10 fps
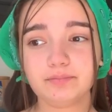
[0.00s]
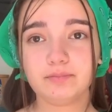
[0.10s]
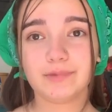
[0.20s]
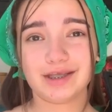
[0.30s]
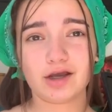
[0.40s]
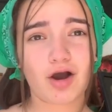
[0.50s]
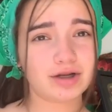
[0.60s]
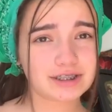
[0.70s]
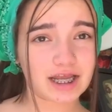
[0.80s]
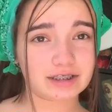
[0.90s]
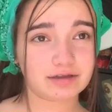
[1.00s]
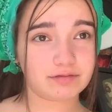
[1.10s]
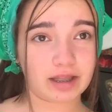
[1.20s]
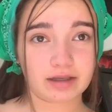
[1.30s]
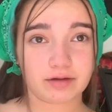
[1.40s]
like a contact
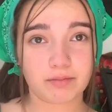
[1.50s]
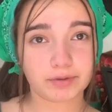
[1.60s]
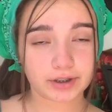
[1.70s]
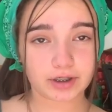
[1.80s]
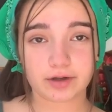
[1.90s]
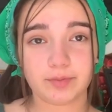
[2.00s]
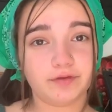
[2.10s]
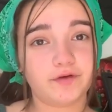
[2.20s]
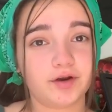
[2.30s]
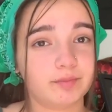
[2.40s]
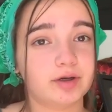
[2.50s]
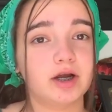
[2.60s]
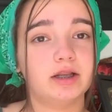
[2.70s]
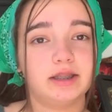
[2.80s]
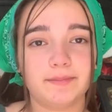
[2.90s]
like number it could be a phone number
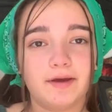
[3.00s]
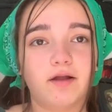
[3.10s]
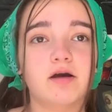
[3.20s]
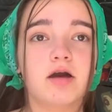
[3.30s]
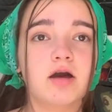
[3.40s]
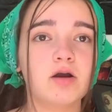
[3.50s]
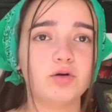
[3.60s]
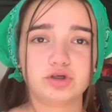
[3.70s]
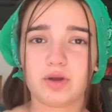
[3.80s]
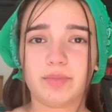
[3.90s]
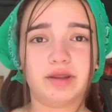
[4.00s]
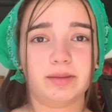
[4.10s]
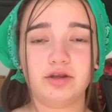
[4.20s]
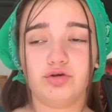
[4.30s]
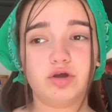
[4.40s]
an email or something
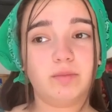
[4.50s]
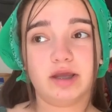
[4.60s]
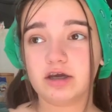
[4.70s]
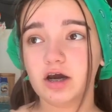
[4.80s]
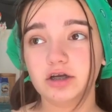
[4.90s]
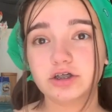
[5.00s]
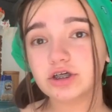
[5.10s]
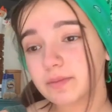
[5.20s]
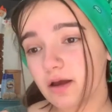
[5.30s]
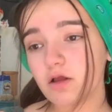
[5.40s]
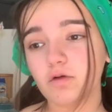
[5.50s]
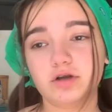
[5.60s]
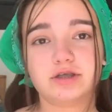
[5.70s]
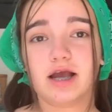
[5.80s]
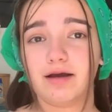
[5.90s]
like you can make a gmail or
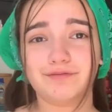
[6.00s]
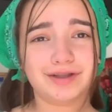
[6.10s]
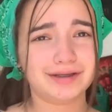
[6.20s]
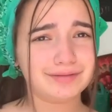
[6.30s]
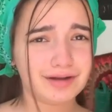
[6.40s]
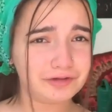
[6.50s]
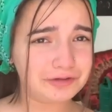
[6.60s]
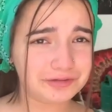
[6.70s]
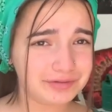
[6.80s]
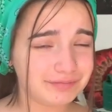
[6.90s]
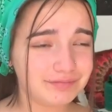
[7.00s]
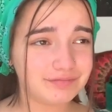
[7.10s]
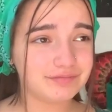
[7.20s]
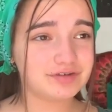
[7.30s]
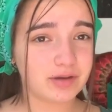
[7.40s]
just have like a little
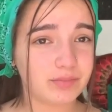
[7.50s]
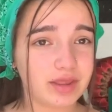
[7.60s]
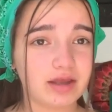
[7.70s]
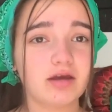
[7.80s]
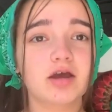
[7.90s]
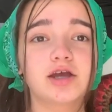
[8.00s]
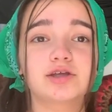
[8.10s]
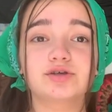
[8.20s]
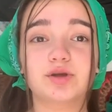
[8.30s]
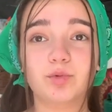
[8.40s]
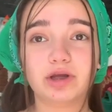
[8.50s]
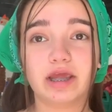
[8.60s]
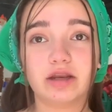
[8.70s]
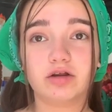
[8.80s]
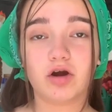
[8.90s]
something so someone
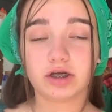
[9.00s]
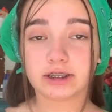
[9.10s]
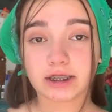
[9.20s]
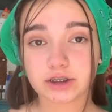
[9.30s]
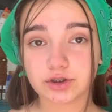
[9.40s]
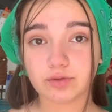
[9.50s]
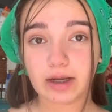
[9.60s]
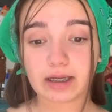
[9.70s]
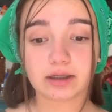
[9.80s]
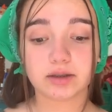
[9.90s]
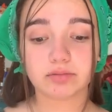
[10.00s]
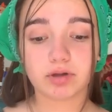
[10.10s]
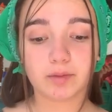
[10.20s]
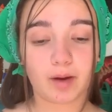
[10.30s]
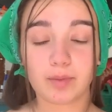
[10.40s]
can contact you and
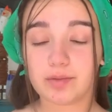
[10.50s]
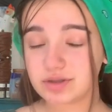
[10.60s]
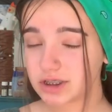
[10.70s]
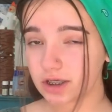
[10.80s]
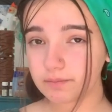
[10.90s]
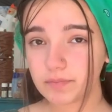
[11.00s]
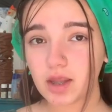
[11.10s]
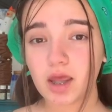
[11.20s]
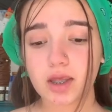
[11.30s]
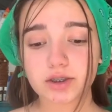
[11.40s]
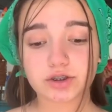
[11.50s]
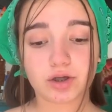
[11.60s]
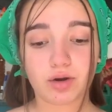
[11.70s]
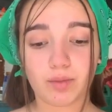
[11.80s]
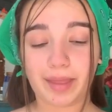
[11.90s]
about babysitting
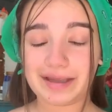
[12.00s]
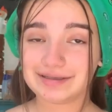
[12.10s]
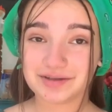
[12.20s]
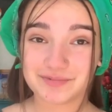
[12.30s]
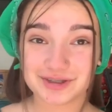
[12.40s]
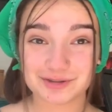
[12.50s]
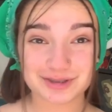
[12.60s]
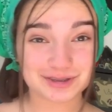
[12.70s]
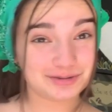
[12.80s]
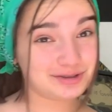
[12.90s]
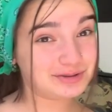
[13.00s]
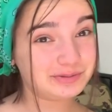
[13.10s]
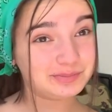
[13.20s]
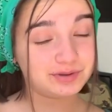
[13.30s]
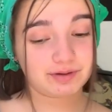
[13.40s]
so that is something you could do
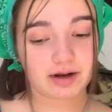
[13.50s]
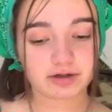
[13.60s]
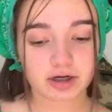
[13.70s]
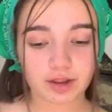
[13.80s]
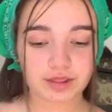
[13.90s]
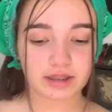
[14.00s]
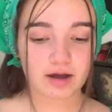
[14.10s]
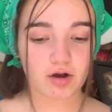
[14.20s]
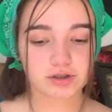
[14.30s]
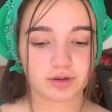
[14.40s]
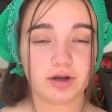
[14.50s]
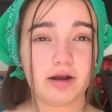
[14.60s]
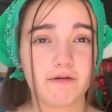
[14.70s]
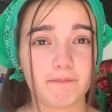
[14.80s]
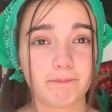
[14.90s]
to put around another thing that also could
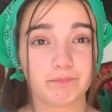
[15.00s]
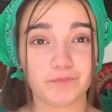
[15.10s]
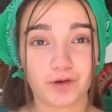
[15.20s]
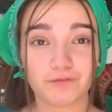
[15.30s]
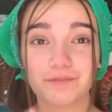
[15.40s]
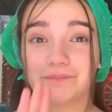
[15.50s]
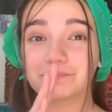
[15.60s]
involve